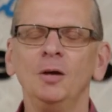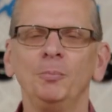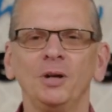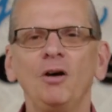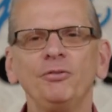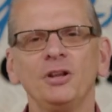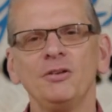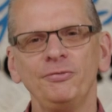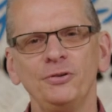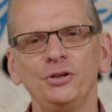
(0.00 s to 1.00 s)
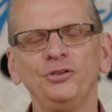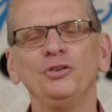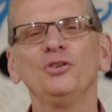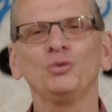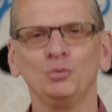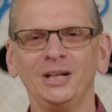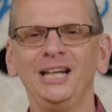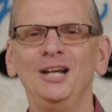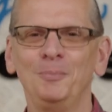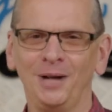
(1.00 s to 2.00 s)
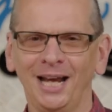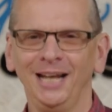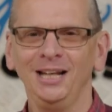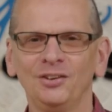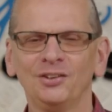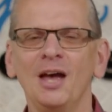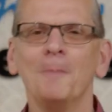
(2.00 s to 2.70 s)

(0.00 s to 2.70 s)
But after the first three plagues,